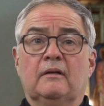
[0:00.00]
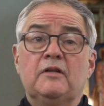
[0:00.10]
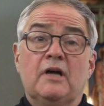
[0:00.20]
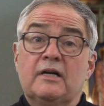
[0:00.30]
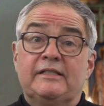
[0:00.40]

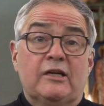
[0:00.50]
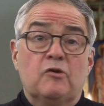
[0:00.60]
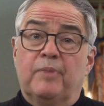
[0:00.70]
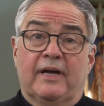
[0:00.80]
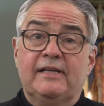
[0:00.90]
The
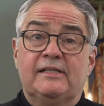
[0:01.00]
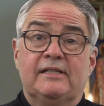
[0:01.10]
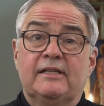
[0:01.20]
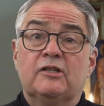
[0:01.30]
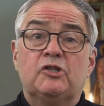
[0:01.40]
ideal place
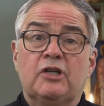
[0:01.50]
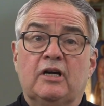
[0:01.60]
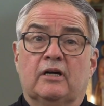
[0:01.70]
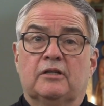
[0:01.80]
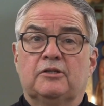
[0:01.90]
is in a
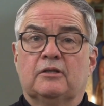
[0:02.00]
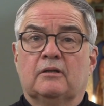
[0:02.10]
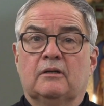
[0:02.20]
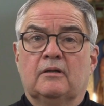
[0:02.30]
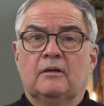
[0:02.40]
church,
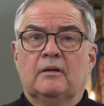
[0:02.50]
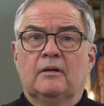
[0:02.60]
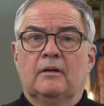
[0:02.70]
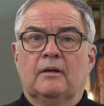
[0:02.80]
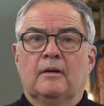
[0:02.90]

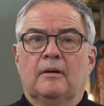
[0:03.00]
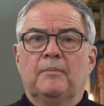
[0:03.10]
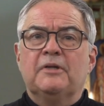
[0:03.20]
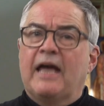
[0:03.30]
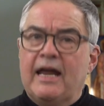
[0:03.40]

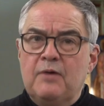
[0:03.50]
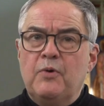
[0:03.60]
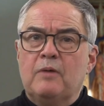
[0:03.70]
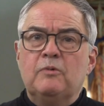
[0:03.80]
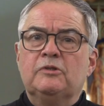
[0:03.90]
but
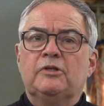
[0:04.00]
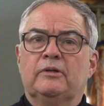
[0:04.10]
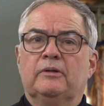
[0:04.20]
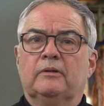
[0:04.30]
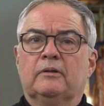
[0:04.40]
anywhere will
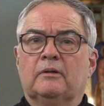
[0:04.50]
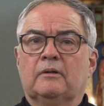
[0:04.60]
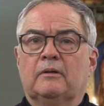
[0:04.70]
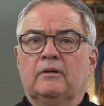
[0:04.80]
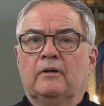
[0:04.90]
do.
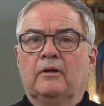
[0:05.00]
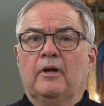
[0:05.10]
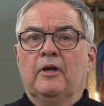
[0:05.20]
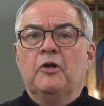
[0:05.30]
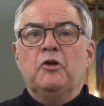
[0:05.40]

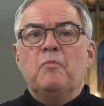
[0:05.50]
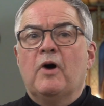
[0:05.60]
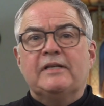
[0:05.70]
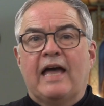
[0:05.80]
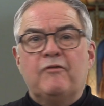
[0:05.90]
You
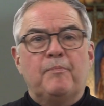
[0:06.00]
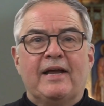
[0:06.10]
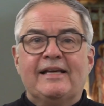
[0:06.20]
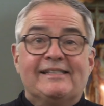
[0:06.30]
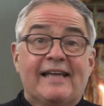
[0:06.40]
might have a
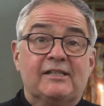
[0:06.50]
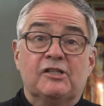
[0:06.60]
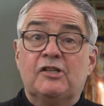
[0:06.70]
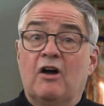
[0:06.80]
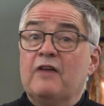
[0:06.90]
place set
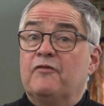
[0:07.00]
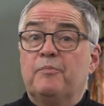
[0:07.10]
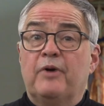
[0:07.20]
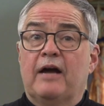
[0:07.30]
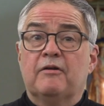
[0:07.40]
aside for
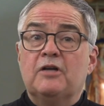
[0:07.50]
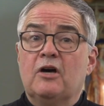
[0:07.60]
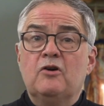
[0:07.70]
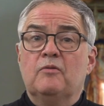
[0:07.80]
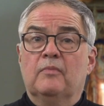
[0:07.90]
prayer at
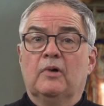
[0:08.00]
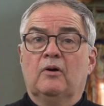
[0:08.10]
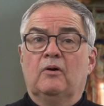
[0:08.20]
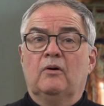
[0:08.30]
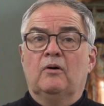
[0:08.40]
home,
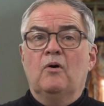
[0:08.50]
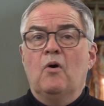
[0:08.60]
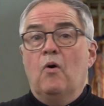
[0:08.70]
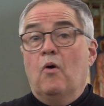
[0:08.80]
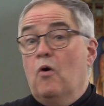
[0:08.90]

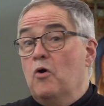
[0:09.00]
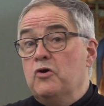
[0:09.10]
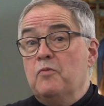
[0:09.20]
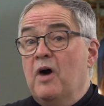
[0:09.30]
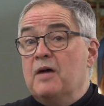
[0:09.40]
or
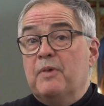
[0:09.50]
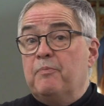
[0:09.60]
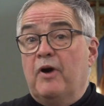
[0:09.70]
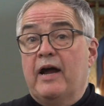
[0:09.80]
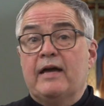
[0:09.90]
you might be
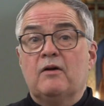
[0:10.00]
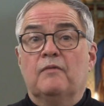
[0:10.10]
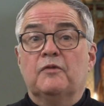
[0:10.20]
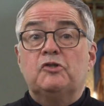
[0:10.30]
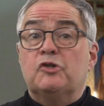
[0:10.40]
praying
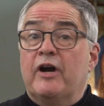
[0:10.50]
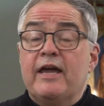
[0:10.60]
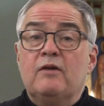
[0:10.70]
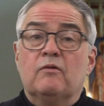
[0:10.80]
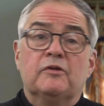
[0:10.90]
on the
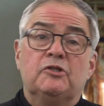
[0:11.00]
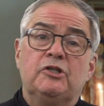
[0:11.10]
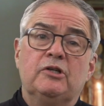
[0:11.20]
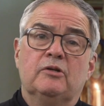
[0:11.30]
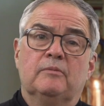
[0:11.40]
train or the
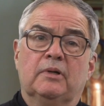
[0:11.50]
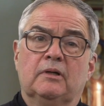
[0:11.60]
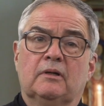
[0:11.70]
tube.